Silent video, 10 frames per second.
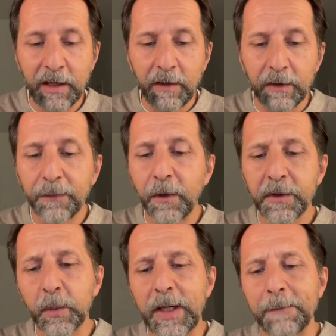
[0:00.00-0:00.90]
The
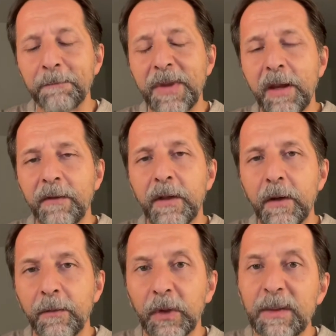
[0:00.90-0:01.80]
first one, the
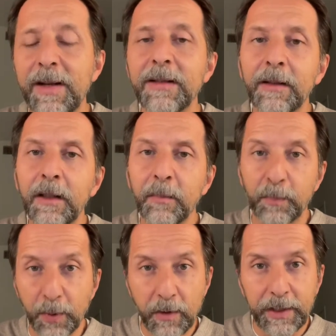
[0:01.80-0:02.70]
fundamental
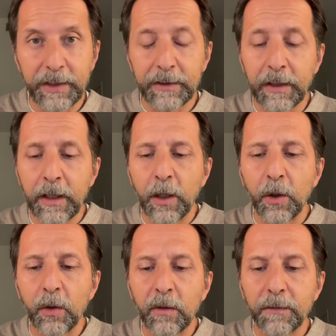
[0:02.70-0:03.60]
point
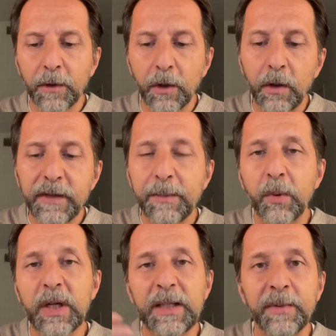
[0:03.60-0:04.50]
of all the
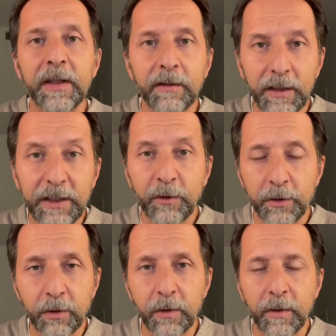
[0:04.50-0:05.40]
apocalyptic
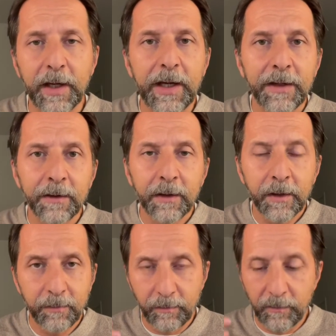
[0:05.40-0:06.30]
literature and uh,
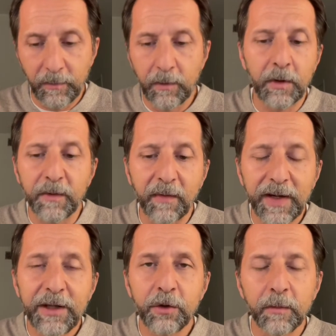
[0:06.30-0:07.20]
of
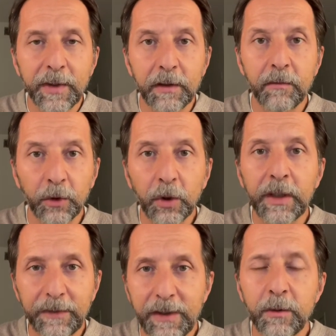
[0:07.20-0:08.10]
Revelation, but not only
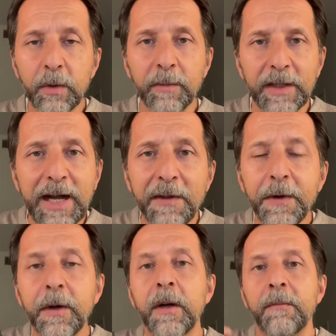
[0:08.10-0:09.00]
this one, but
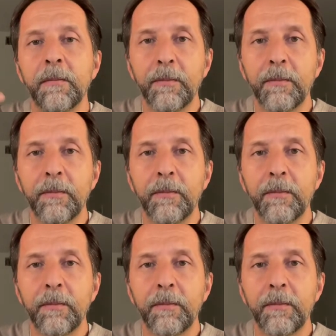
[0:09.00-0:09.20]
other